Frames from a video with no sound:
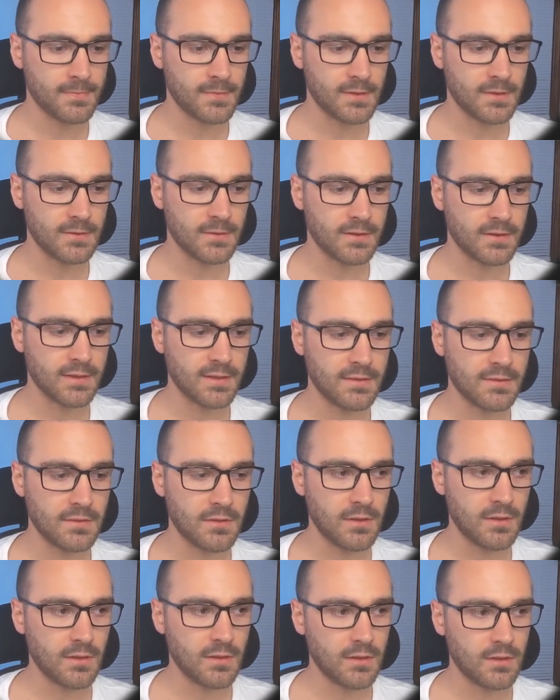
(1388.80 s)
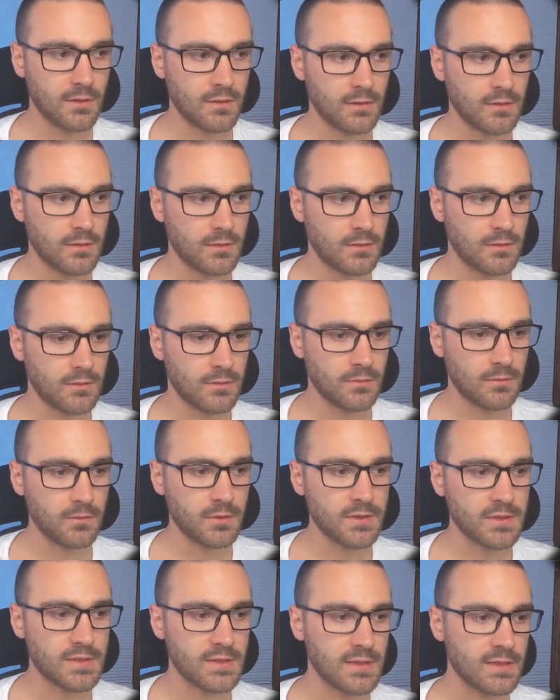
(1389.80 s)
Okay,
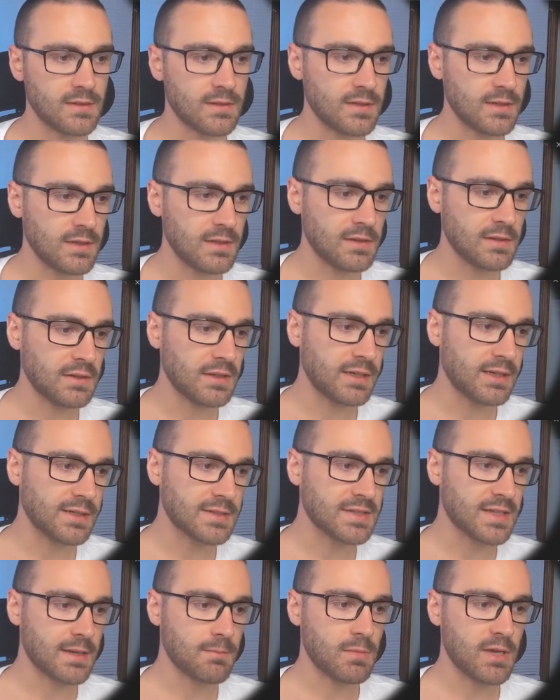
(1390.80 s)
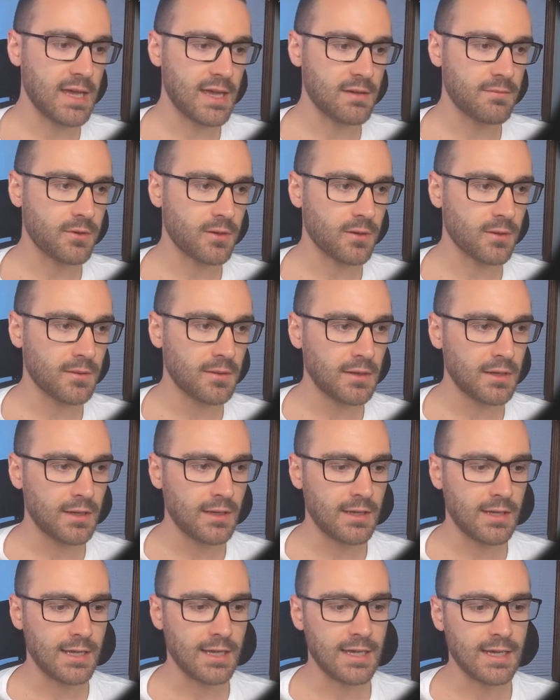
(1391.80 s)
we see the same behavior,
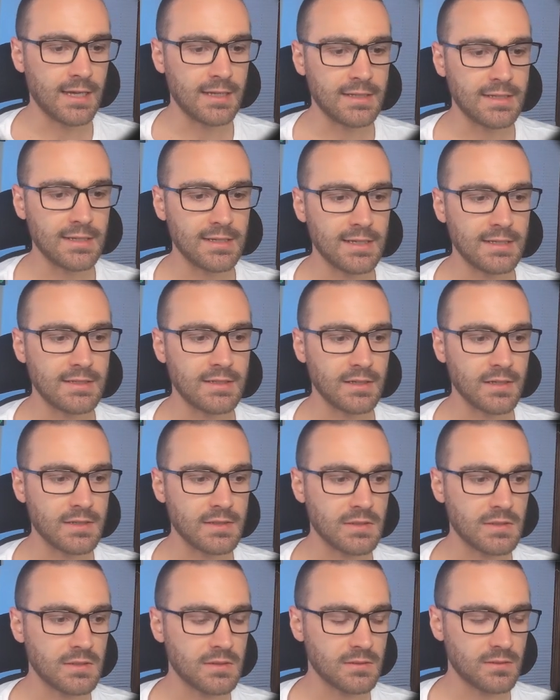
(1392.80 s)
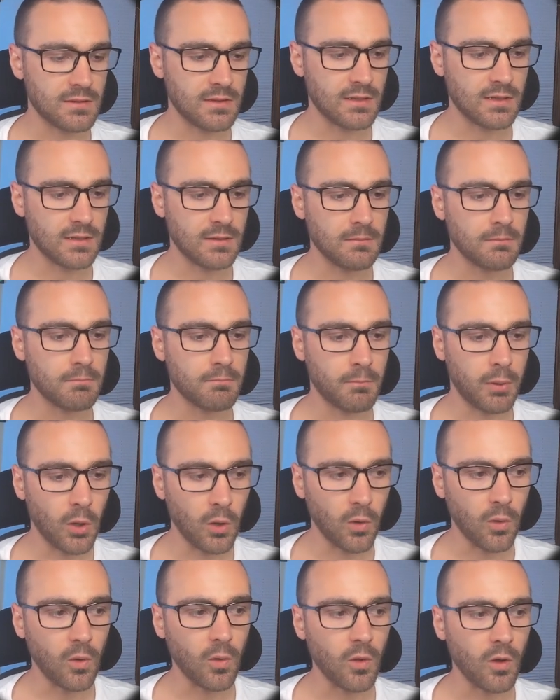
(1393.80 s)
and it does
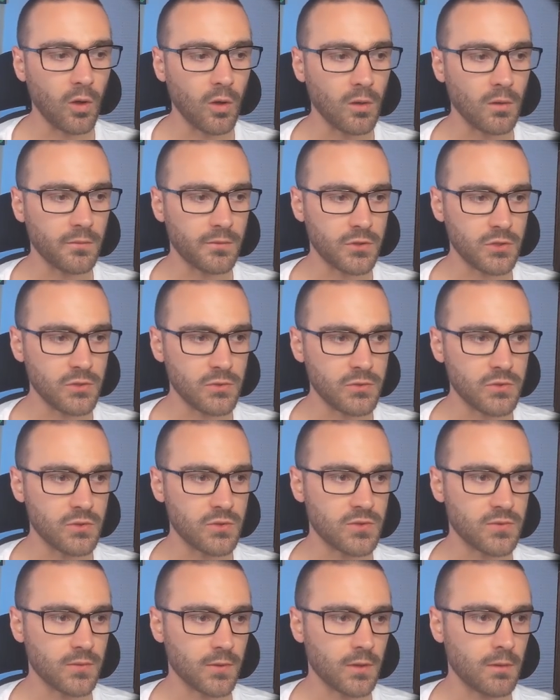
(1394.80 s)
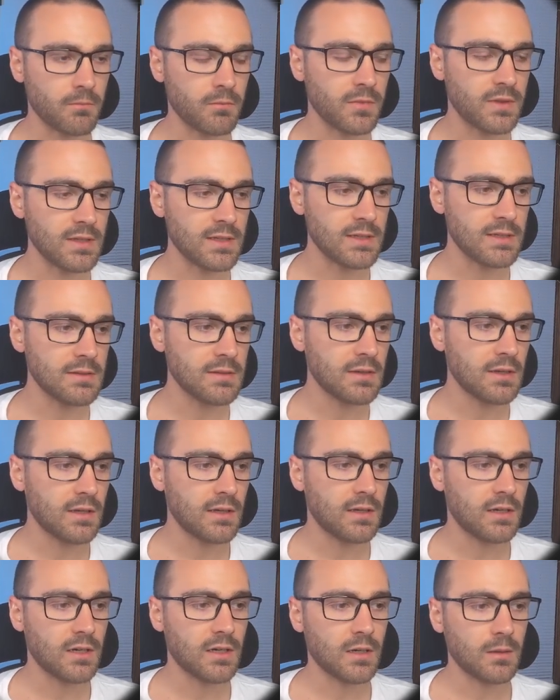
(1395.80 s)
pull all of the users from the
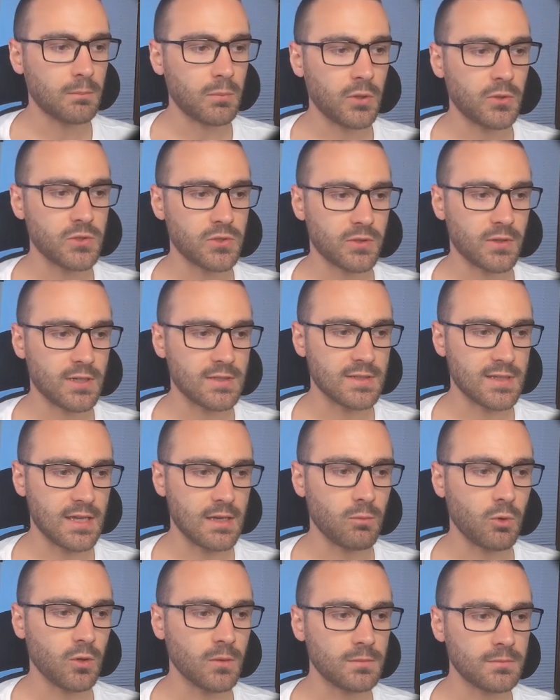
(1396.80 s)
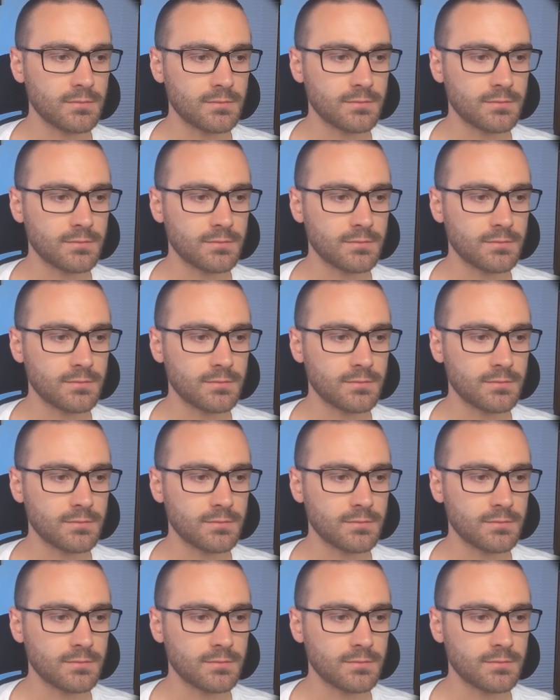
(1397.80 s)
Postgres table.